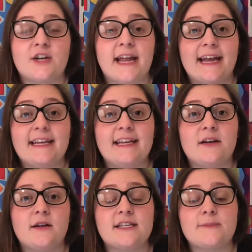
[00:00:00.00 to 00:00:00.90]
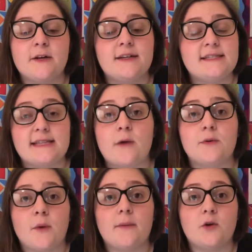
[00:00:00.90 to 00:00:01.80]
or nannying experience, that
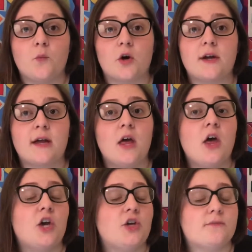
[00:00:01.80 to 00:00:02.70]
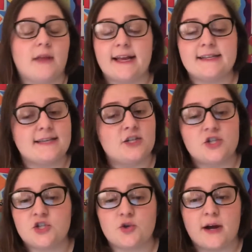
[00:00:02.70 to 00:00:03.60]
would probably work. Like I said,
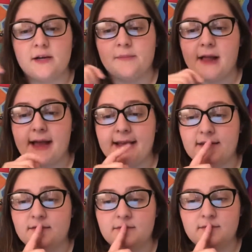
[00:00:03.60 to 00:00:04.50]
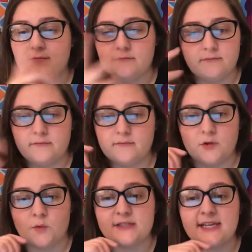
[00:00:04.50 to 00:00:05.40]
just try to apply, and
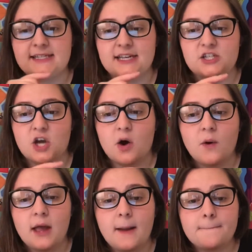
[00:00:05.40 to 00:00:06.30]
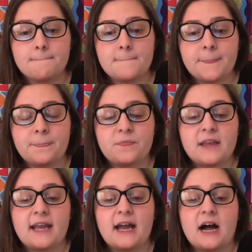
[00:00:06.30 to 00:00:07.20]
the worst they say is no.
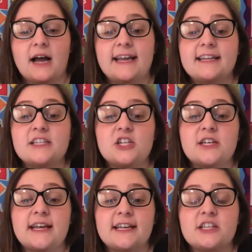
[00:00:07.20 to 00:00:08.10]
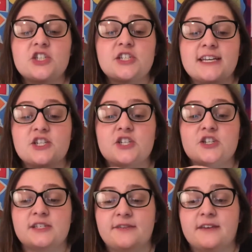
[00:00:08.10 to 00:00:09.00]
English teaching
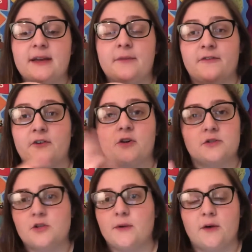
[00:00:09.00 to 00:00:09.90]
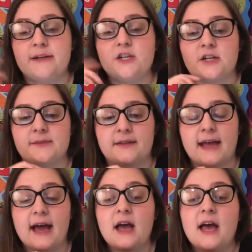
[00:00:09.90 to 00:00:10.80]
certificate preferred. So we already talked about
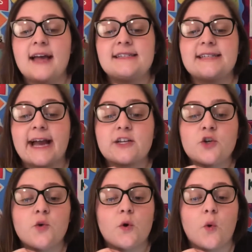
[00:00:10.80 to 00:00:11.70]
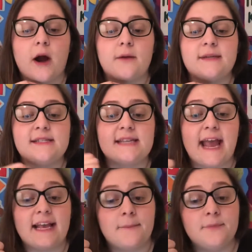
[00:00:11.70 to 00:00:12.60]
that. Technical requirements:
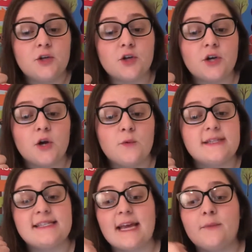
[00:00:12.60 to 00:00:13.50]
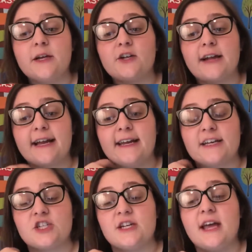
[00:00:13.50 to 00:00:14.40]
a computer with stable internet
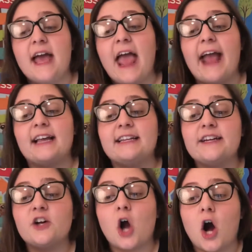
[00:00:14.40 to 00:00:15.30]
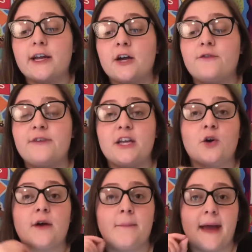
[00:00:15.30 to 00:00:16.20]
connection and clear audio
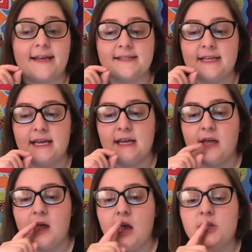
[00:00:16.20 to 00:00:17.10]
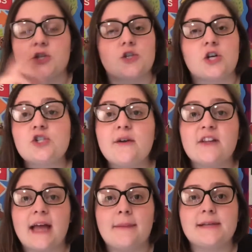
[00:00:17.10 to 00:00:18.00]
video capacity. So as long as you have
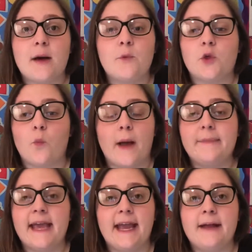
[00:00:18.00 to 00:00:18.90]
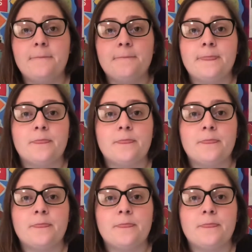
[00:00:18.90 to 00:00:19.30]
a laptop with a webcam,